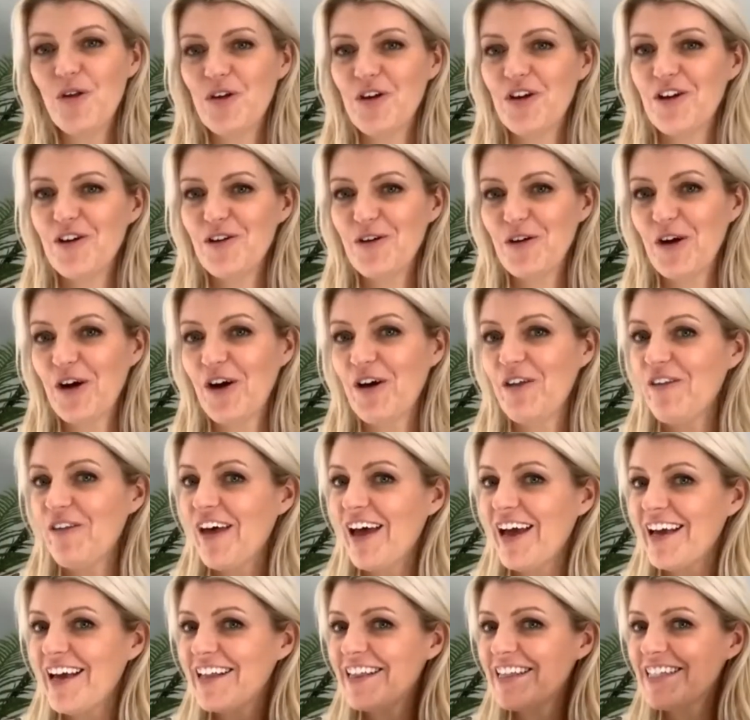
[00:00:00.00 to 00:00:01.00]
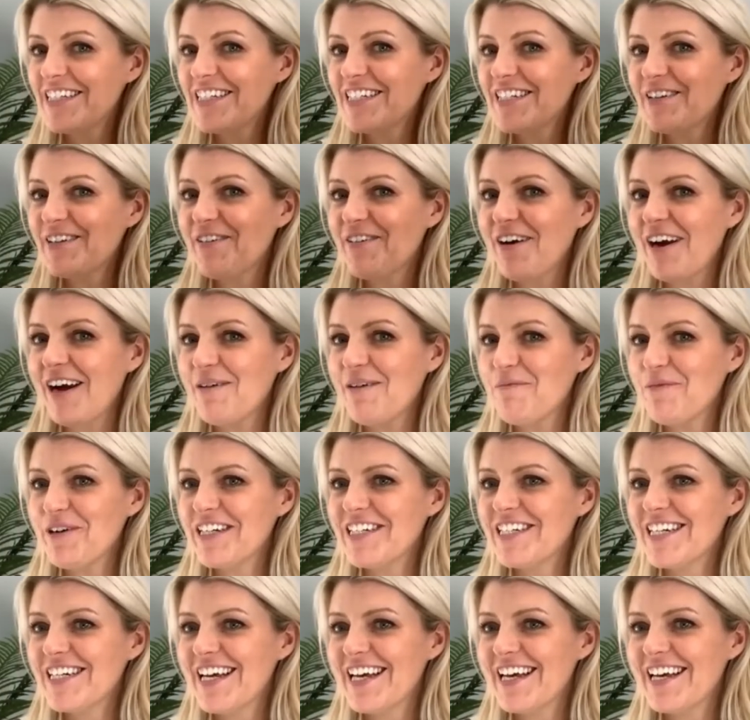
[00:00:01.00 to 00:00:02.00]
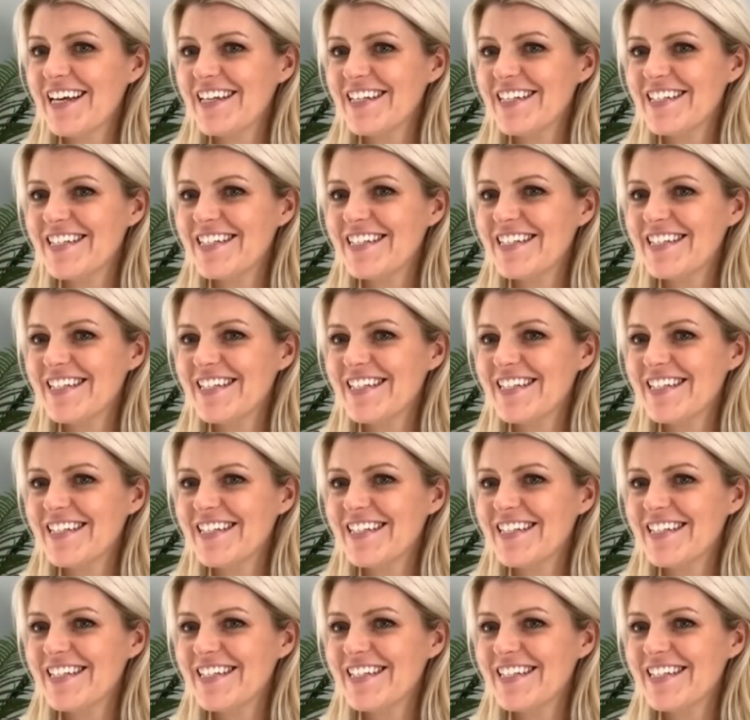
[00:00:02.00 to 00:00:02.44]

can look on their Instagram, which is